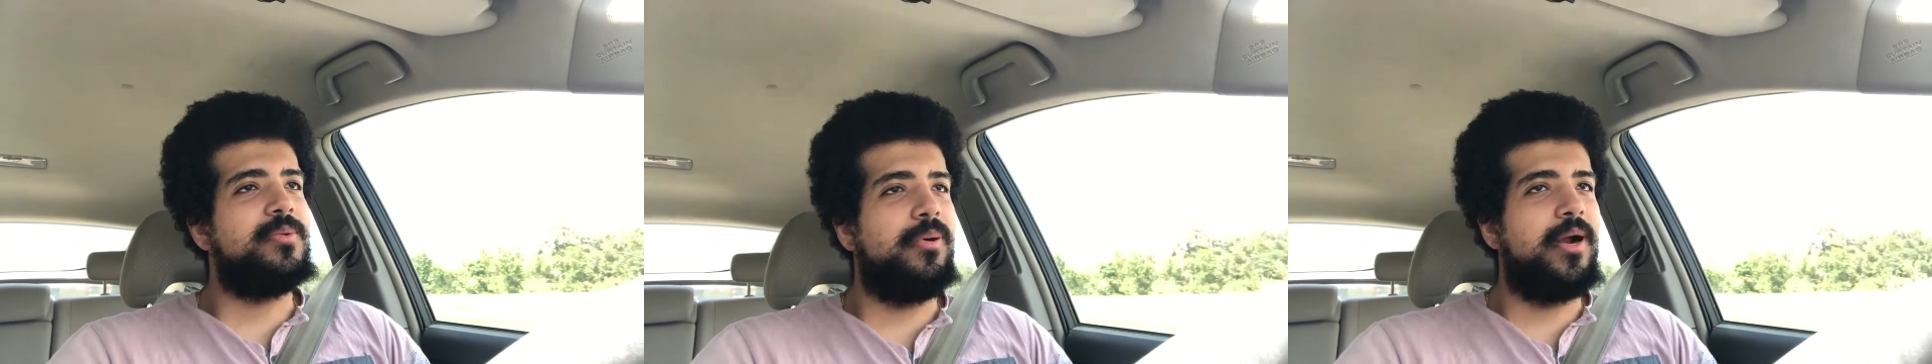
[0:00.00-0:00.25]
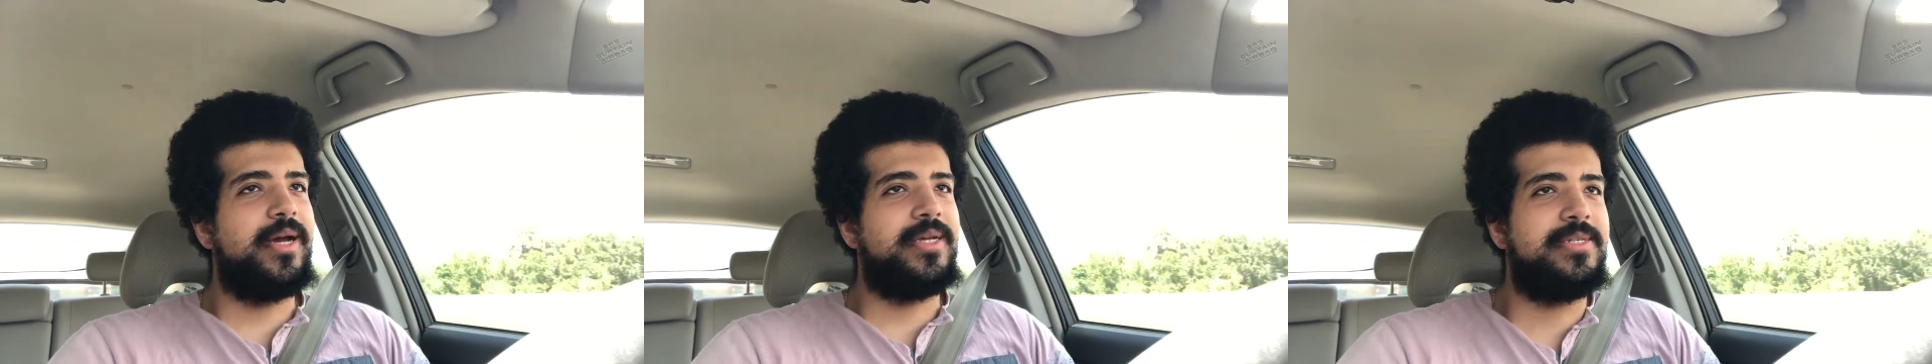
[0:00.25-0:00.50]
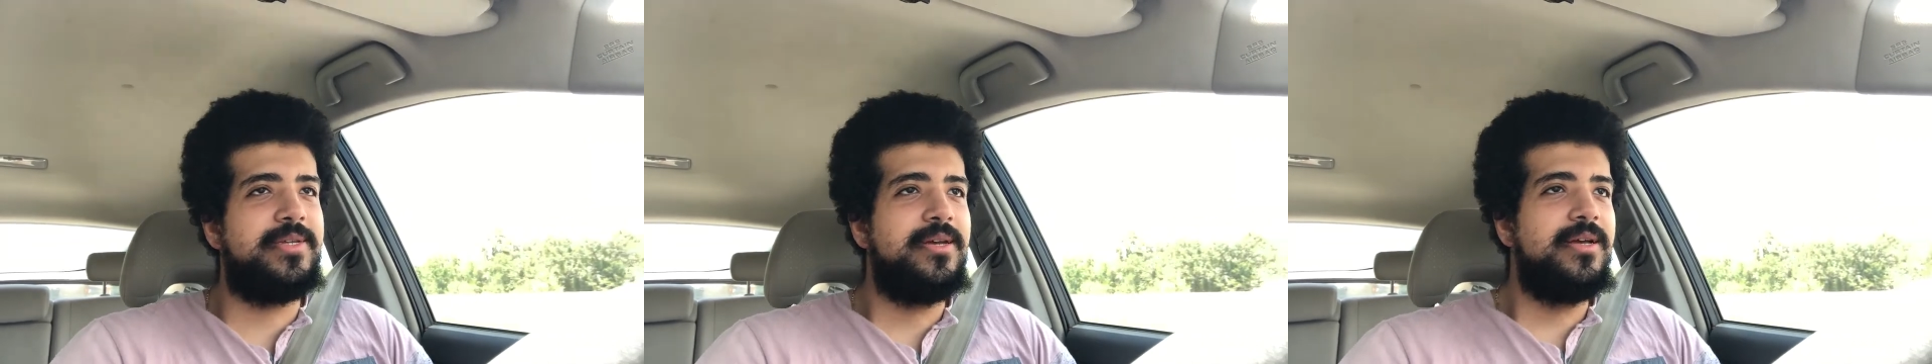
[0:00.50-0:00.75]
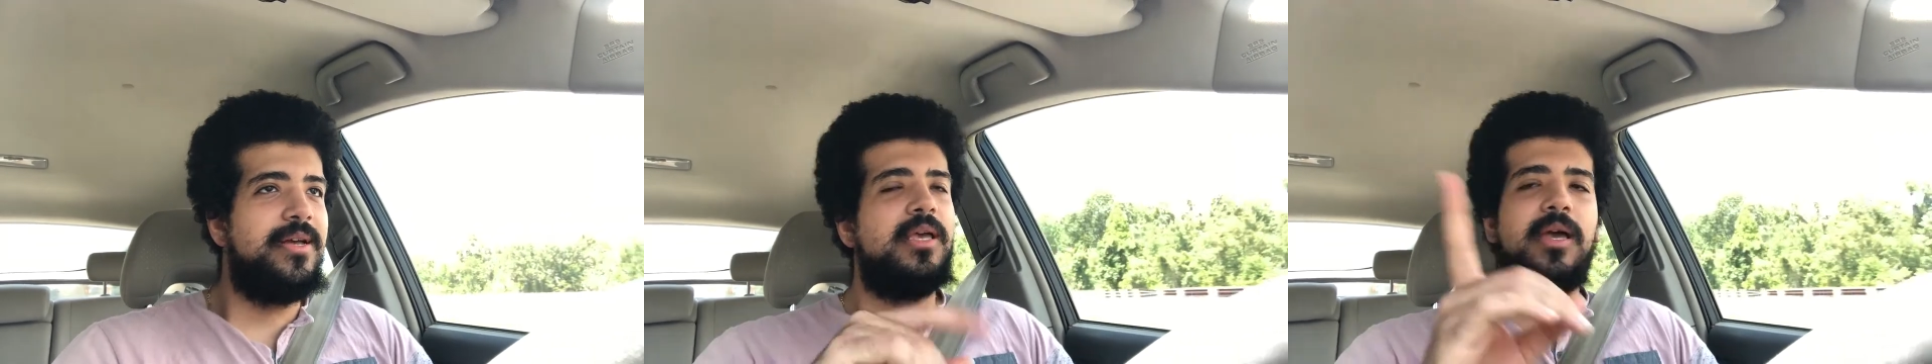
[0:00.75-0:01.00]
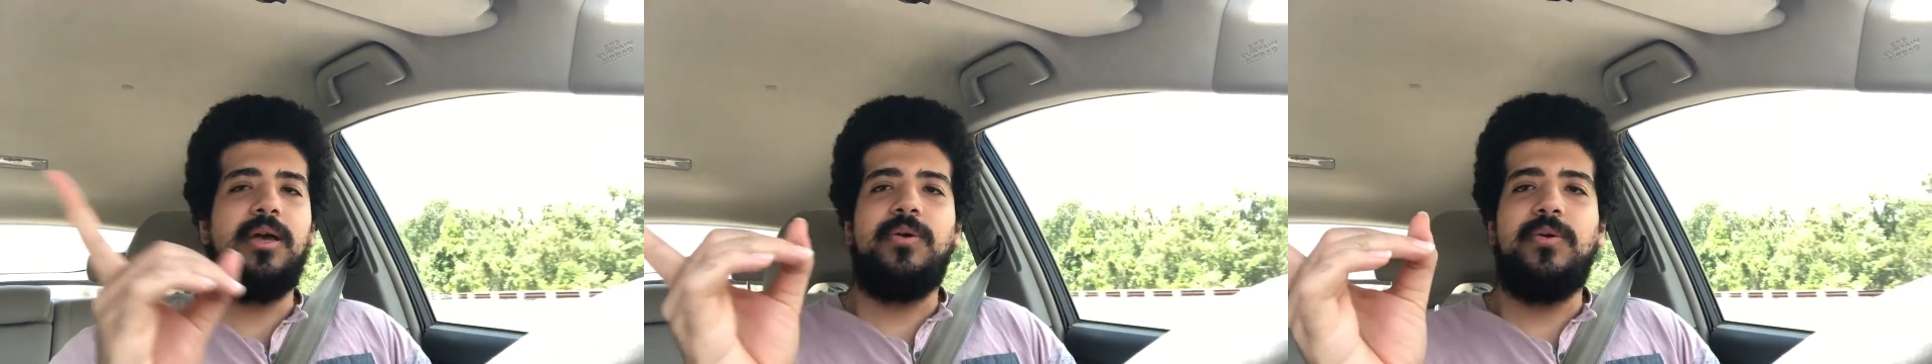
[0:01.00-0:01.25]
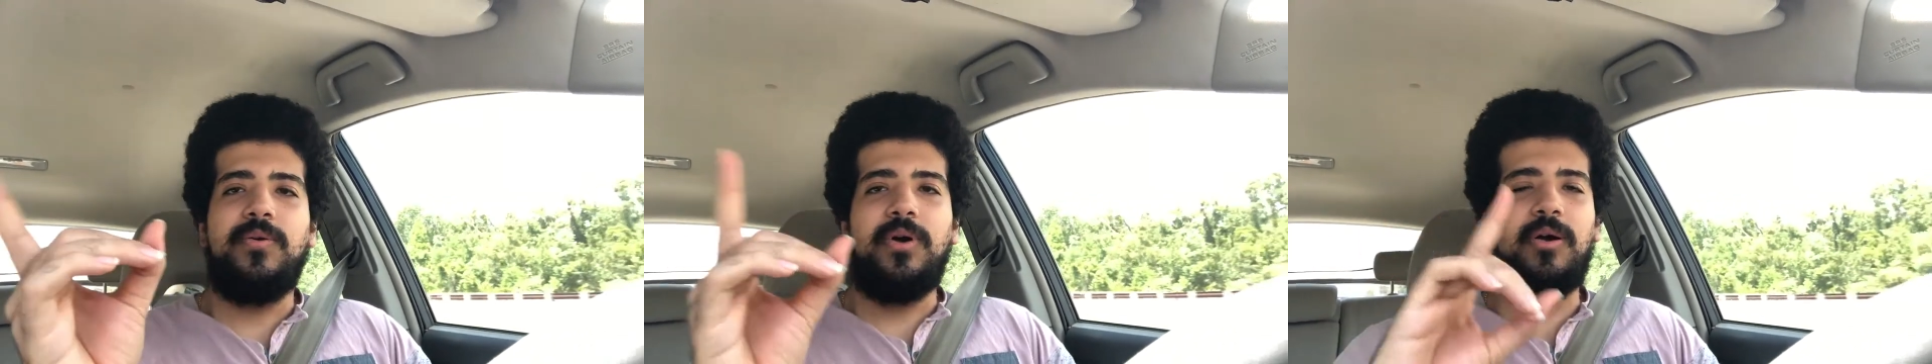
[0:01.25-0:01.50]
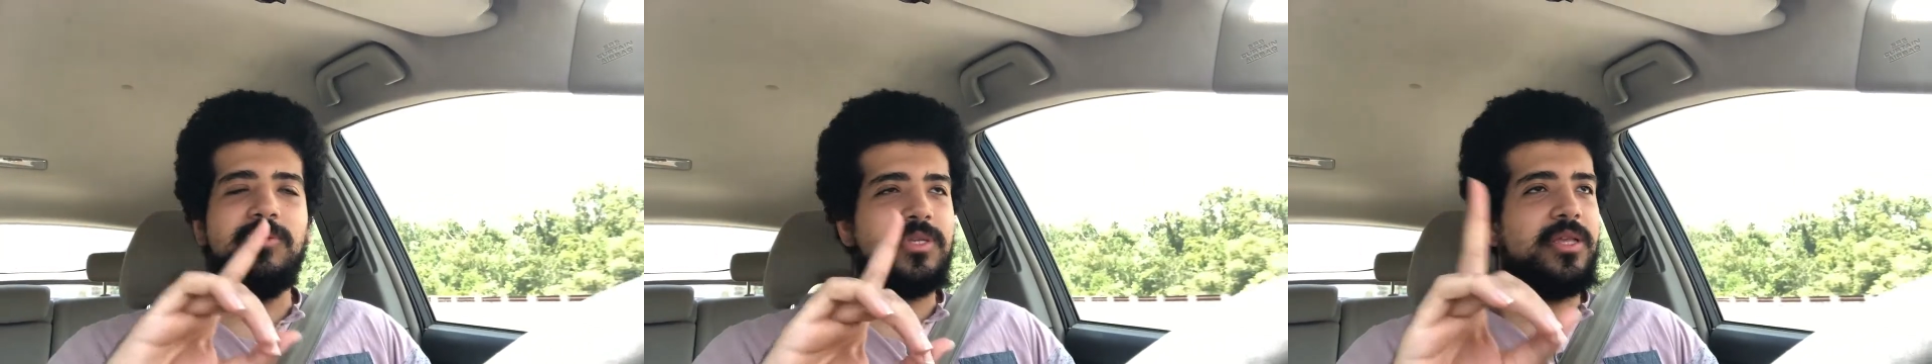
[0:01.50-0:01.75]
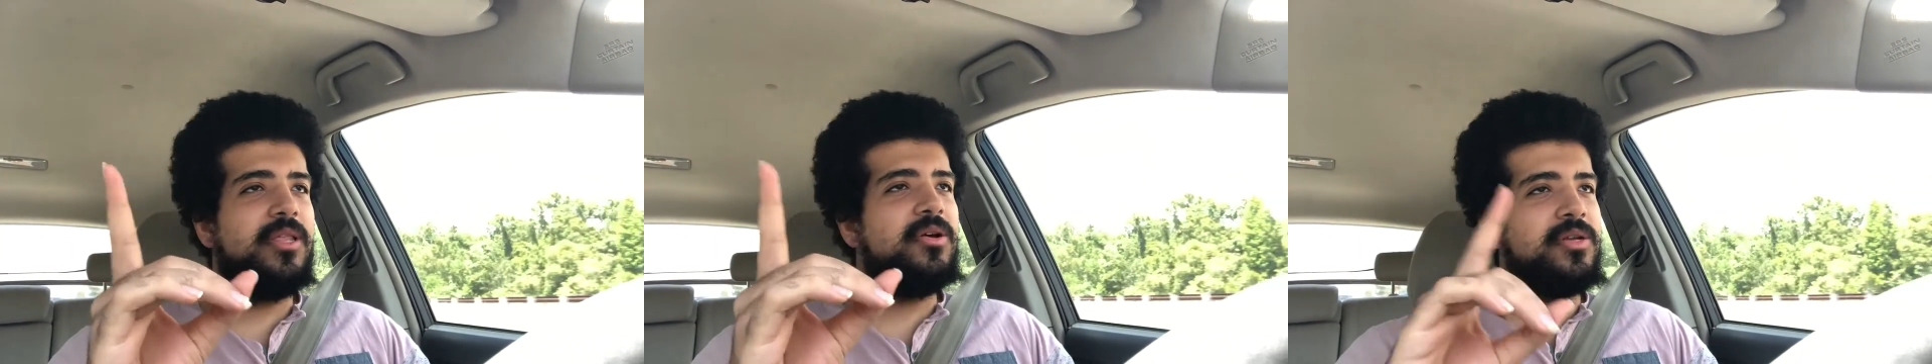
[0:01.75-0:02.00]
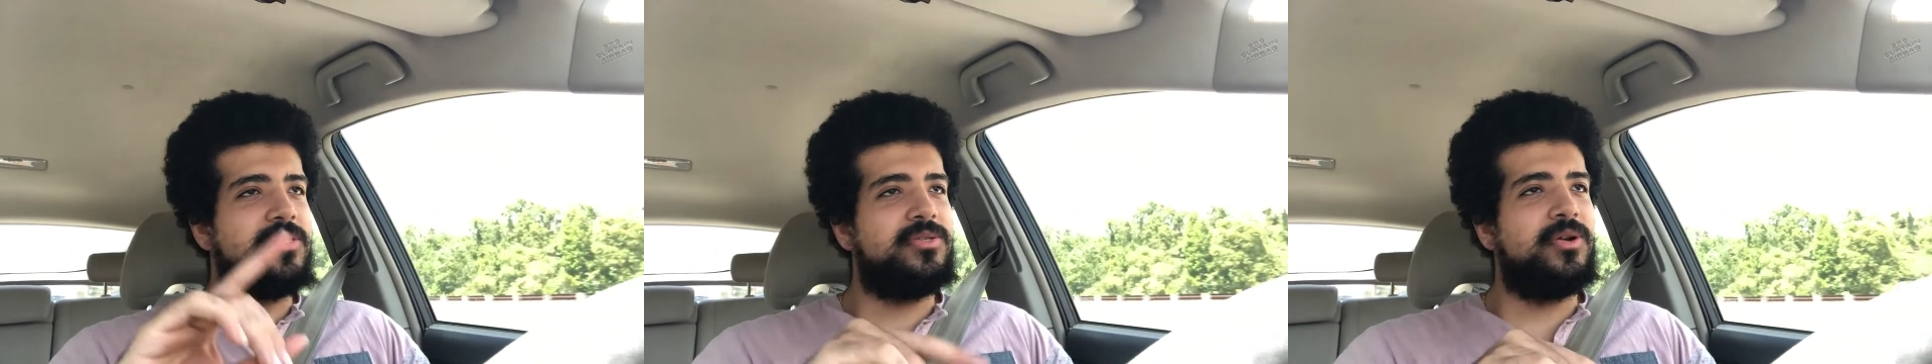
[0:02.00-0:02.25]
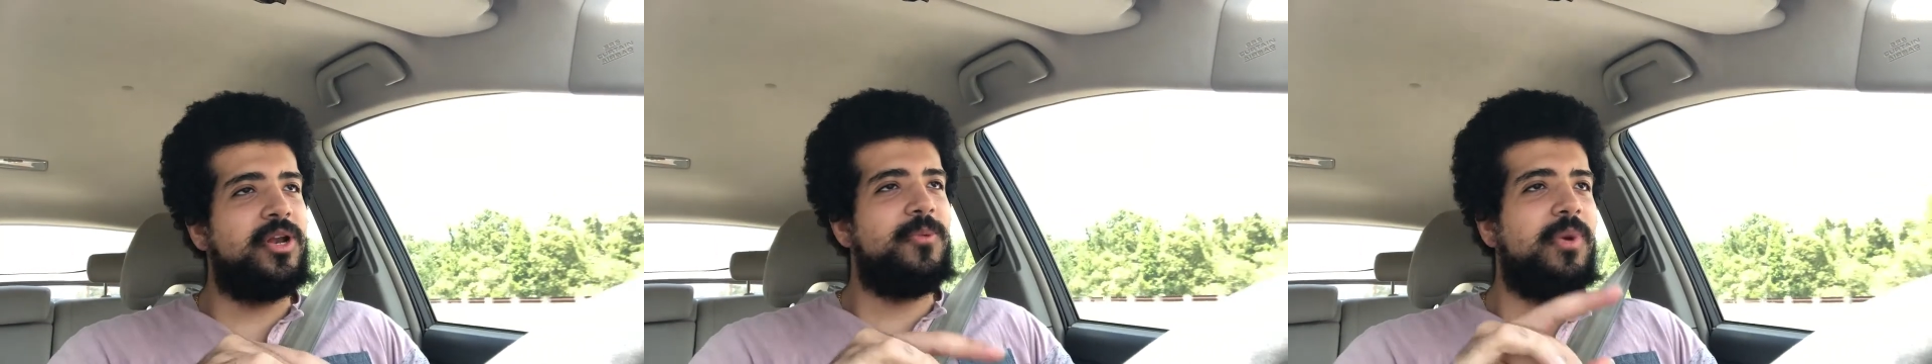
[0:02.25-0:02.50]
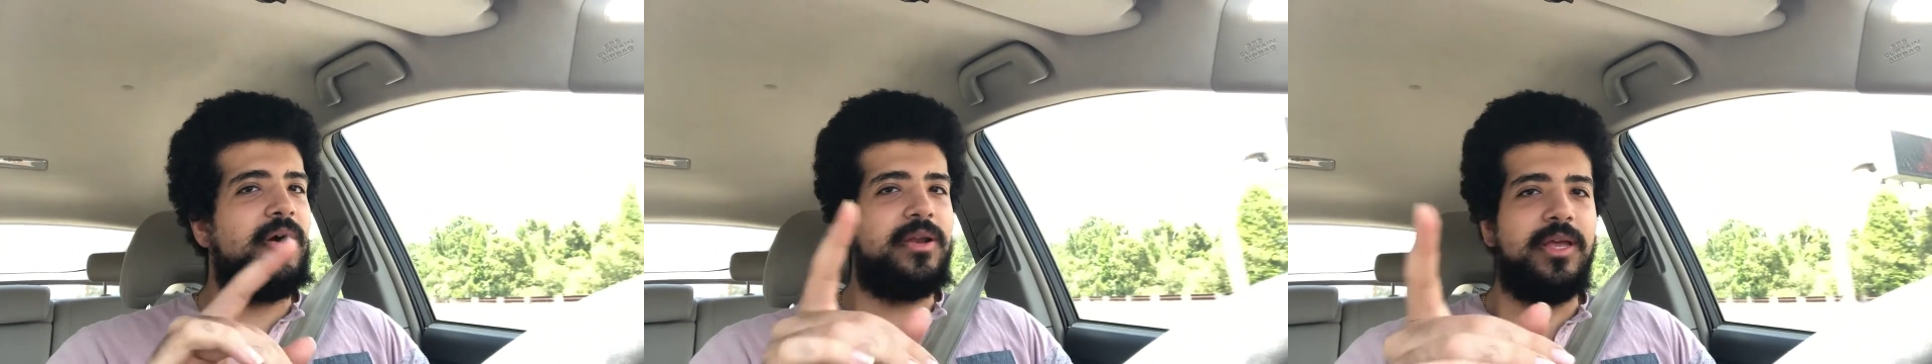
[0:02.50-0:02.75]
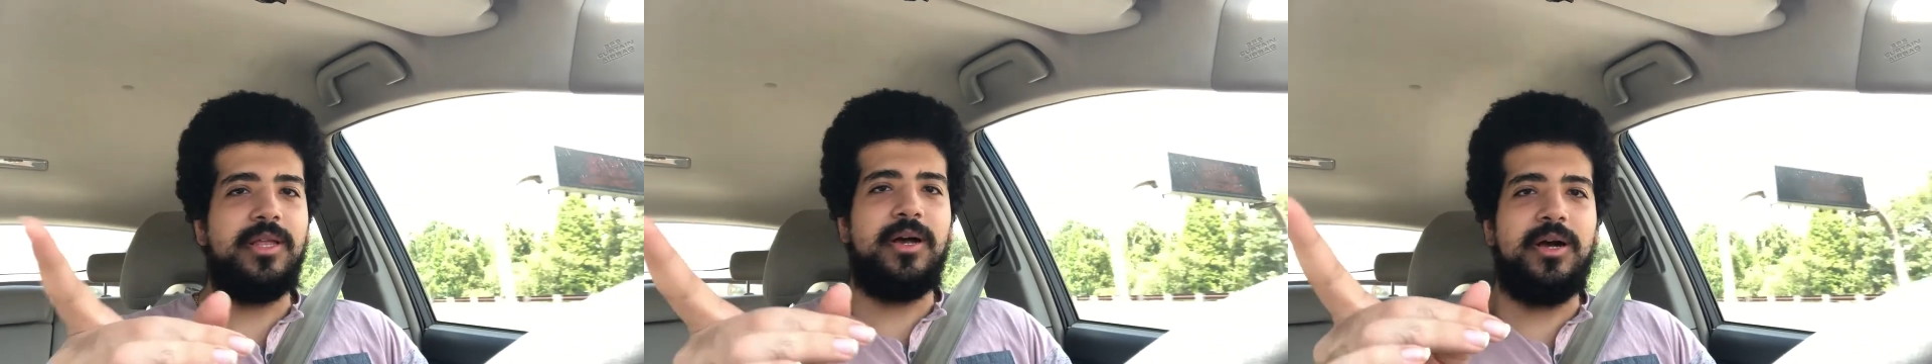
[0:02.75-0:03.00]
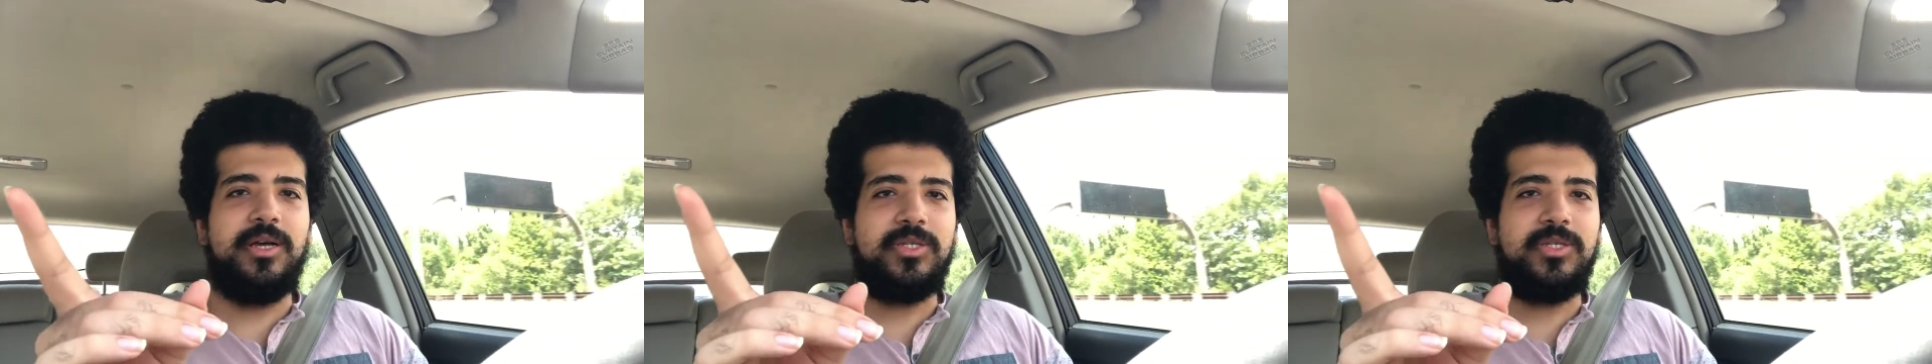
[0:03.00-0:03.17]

surprised. I was a little concerned about it uh,